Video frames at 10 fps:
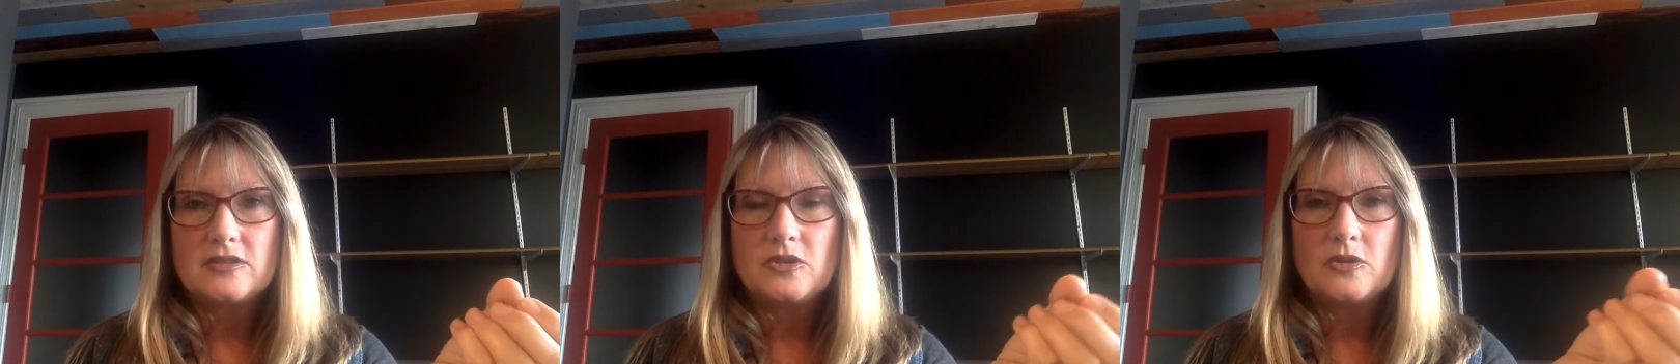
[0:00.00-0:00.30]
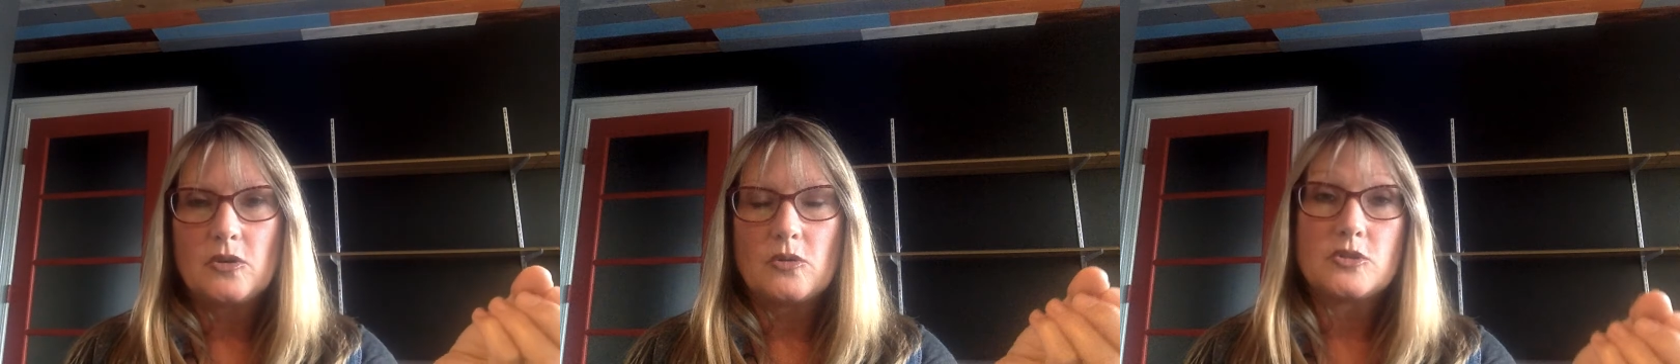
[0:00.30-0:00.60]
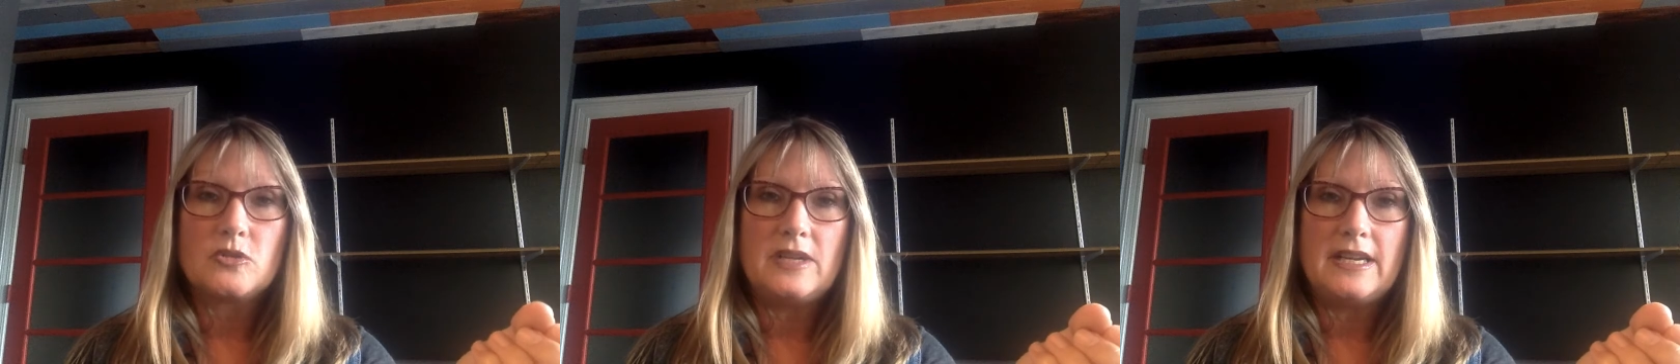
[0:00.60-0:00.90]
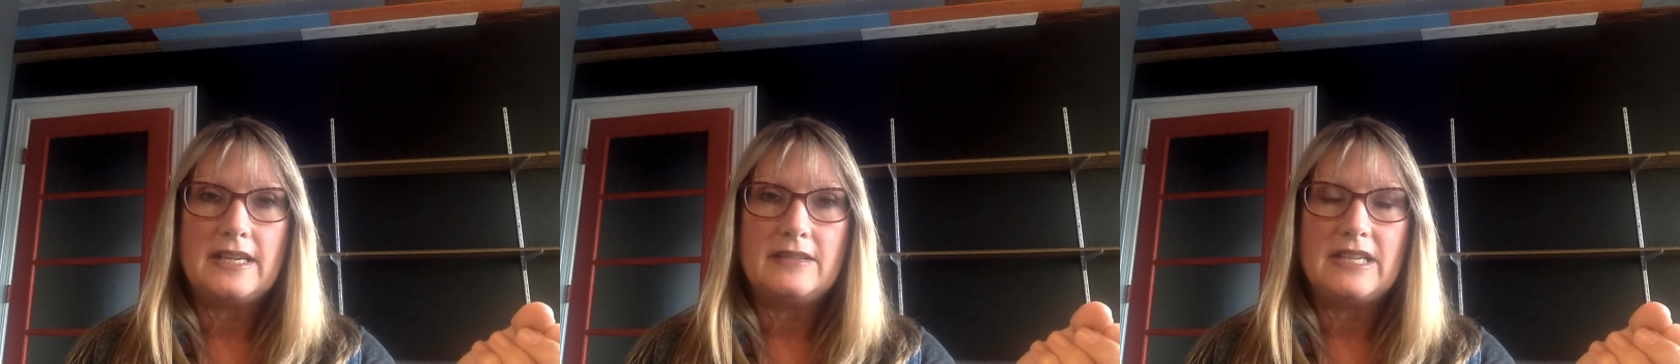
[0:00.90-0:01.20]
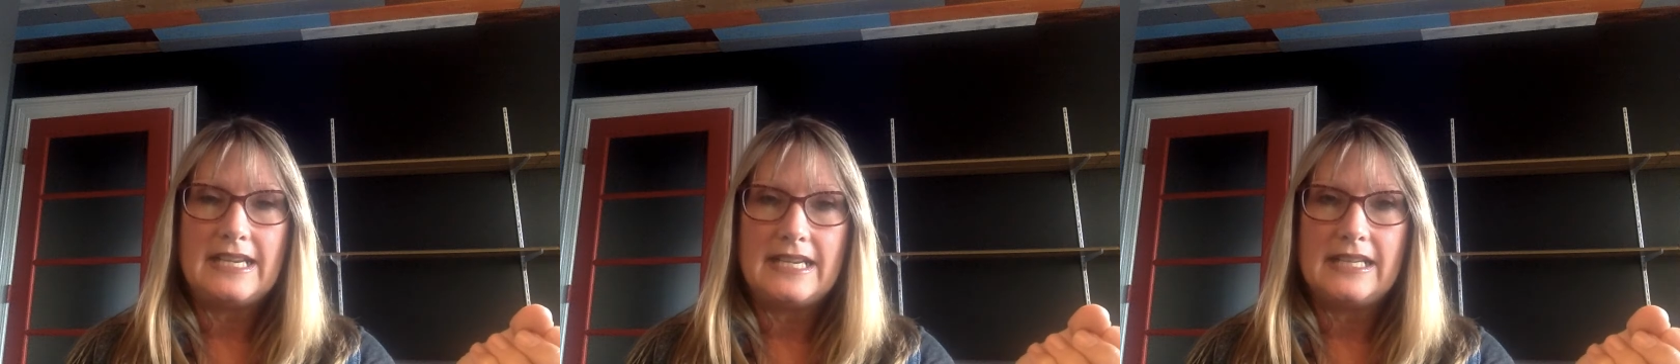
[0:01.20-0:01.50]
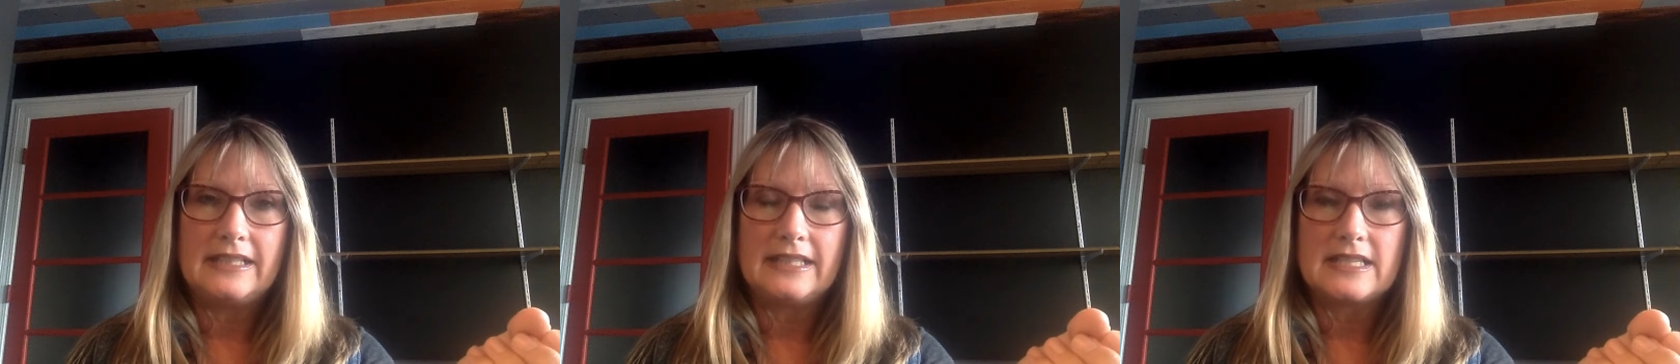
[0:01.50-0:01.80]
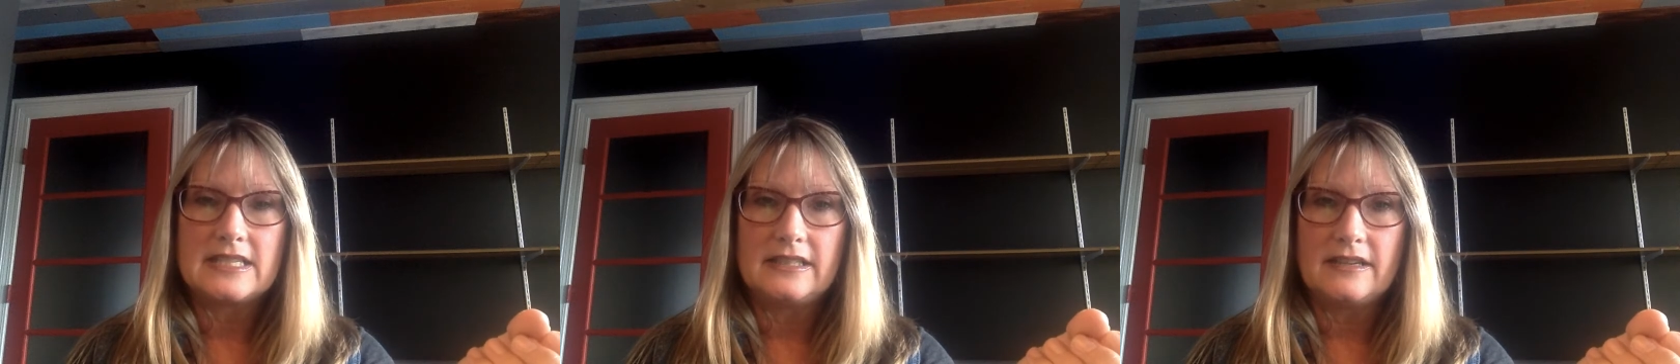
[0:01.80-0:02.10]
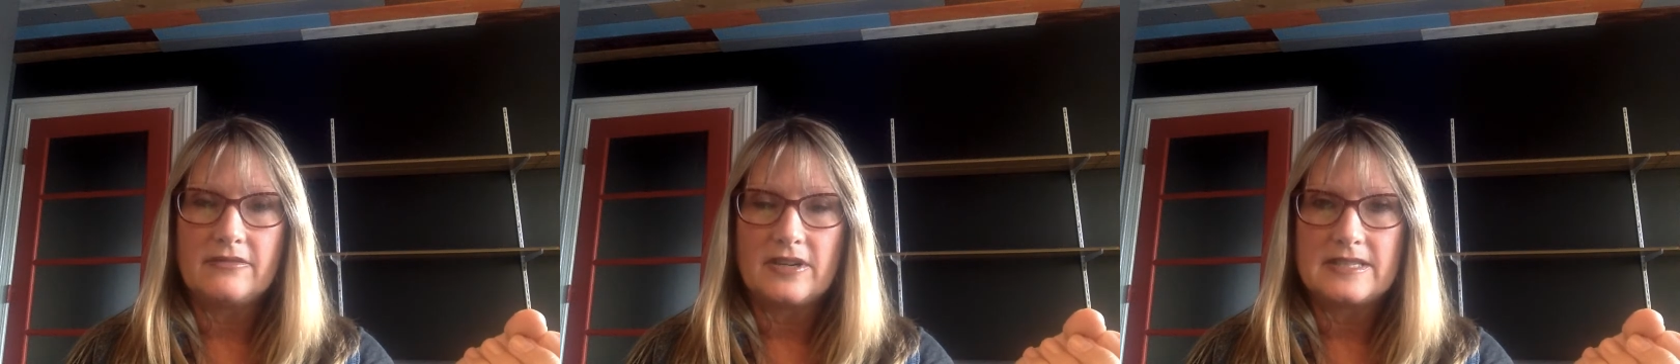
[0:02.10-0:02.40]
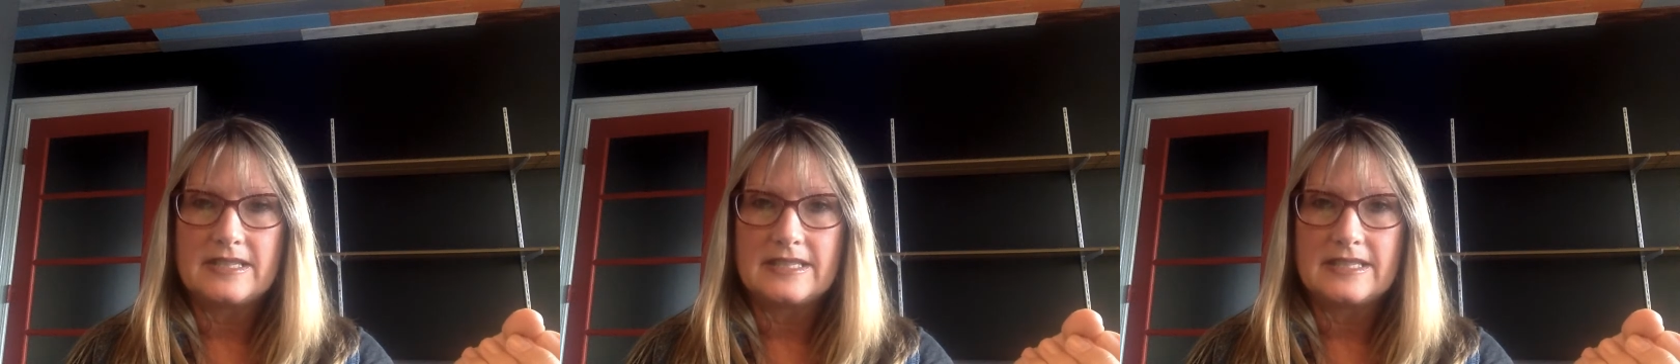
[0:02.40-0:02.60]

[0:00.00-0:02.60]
to those who need healing and deliverance